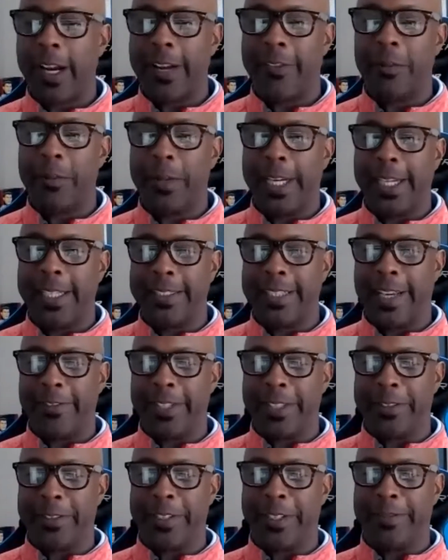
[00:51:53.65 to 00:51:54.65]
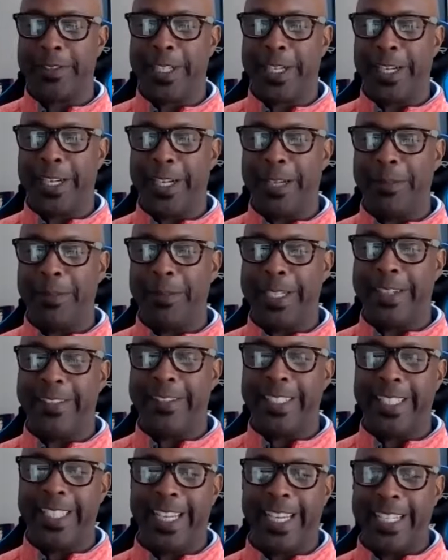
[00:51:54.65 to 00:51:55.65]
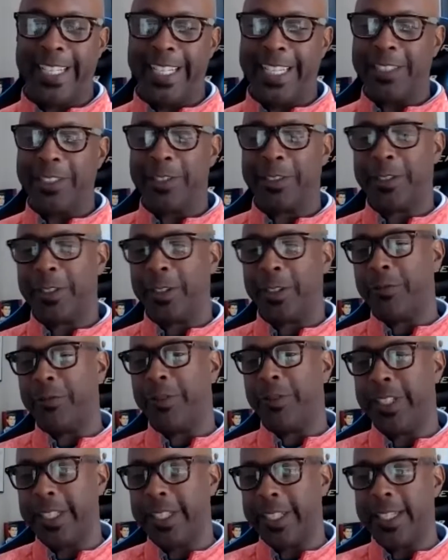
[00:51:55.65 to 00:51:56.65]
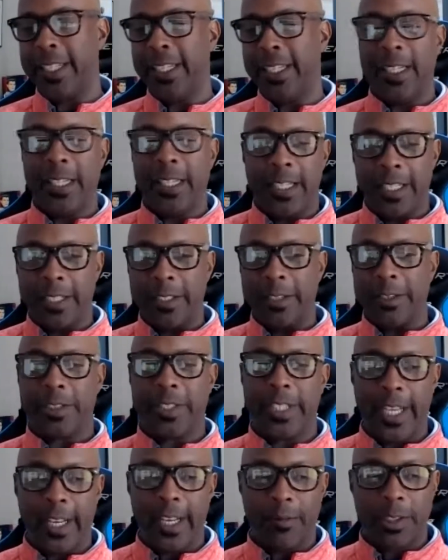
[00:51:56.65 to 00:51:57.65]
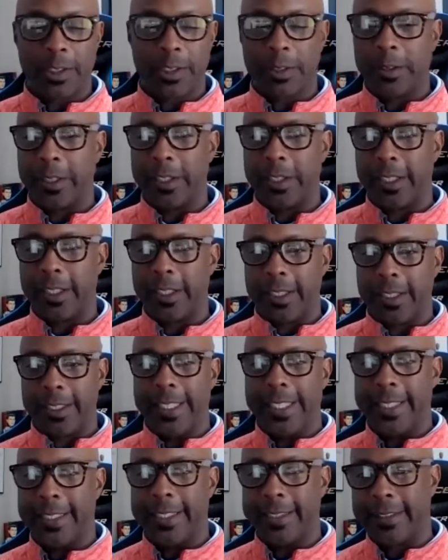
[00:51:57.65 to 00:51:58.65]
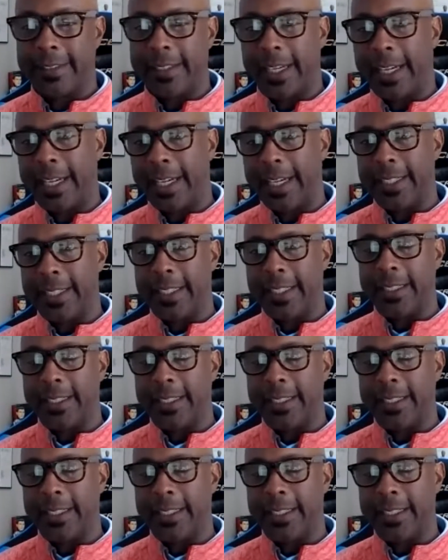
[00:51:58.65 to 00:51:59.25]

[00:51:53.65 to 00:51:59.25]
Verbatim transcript: Everybody's having a tough time. You know, everything, and they just don't really understand what's going on on the inside.